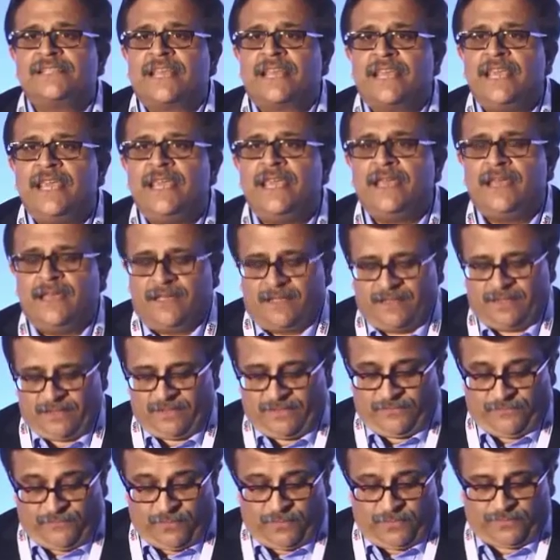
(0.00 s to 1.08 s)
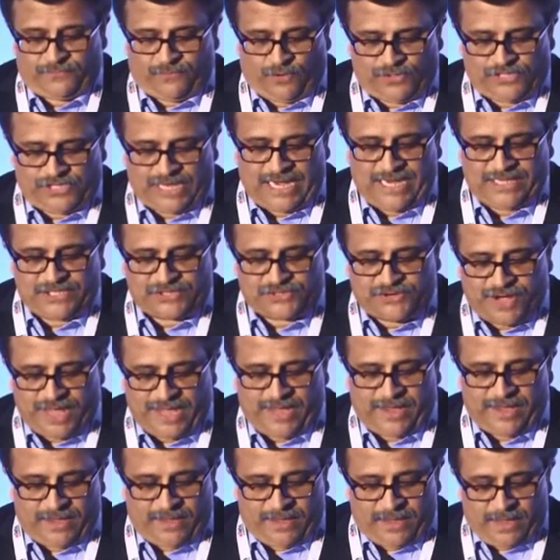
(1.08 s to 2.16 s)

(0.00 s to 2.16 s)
the key for, for challenge today.